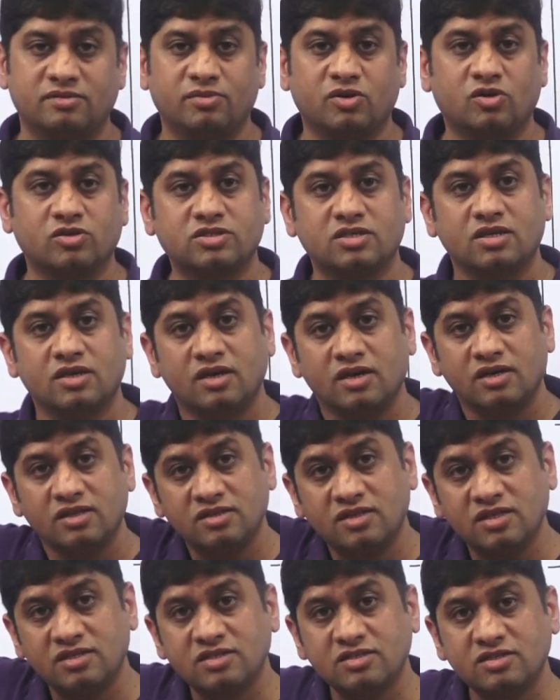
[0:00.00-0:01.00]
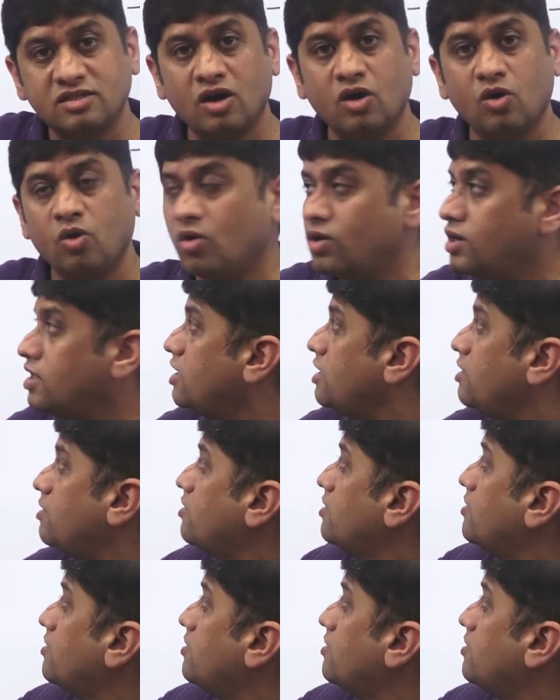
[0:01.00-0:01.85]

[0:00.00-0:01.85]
because this is the only